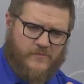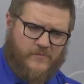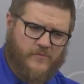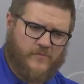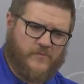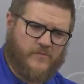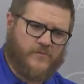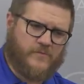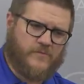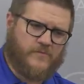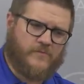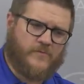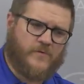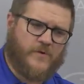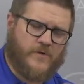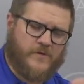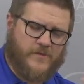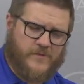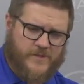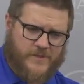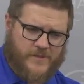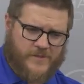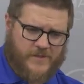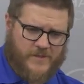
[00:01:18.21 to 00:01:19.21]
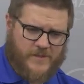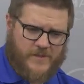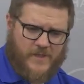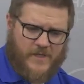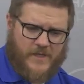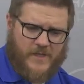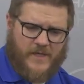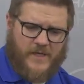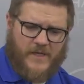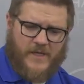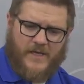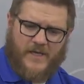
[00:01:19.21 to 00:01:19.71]
or worse,
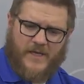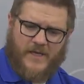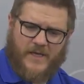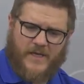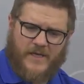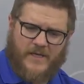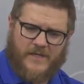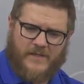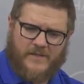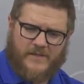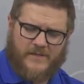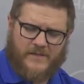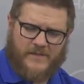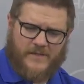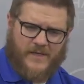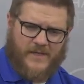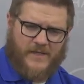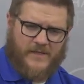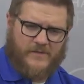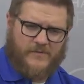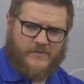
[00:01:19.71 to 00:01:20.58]
and